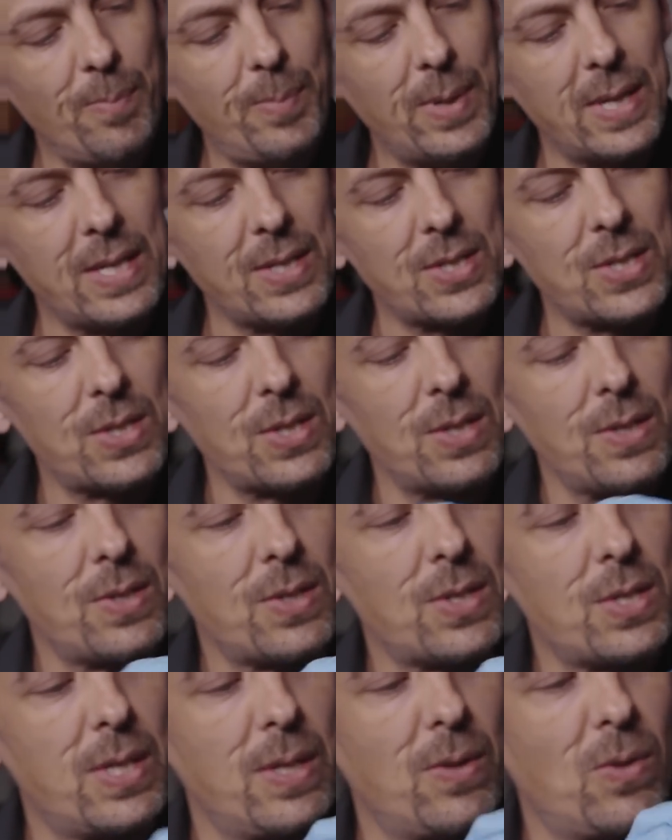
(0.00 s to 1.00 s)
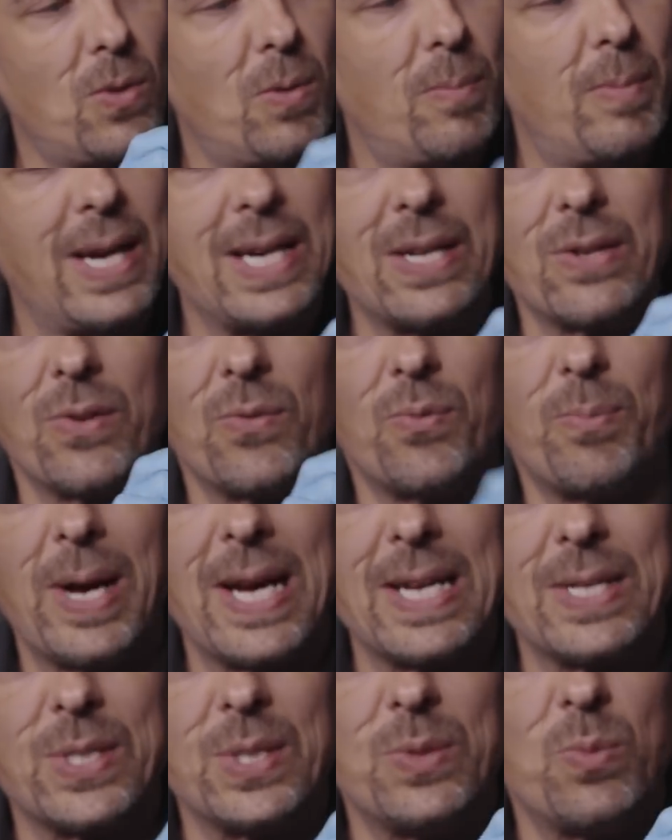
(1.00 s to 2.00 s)
But it's still made of
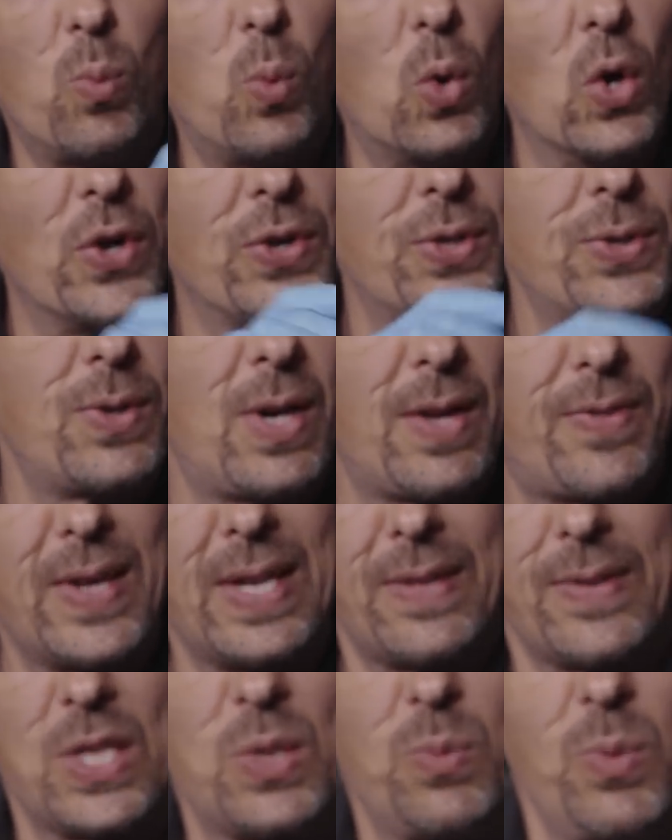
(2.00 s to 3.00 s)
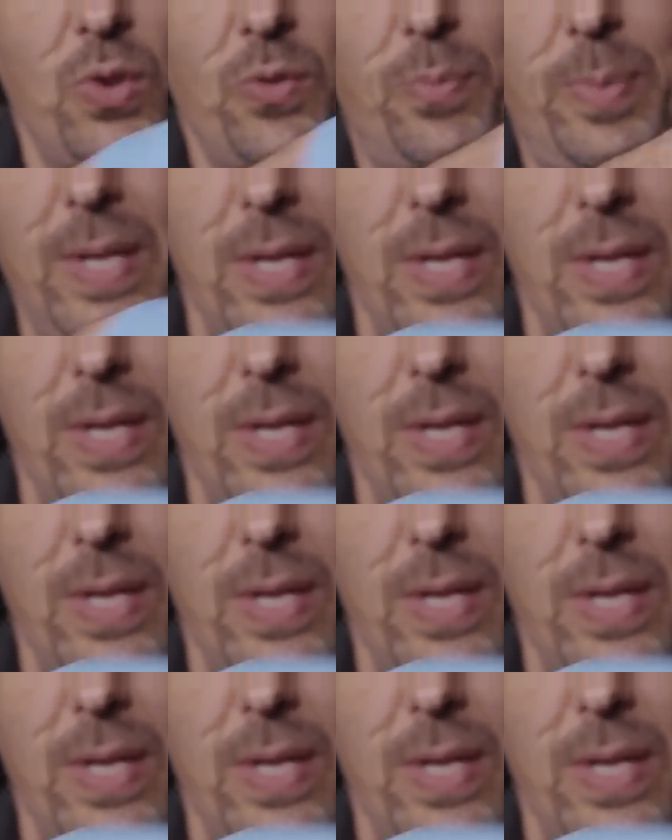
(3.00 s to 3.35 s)
painted wood. I think this would have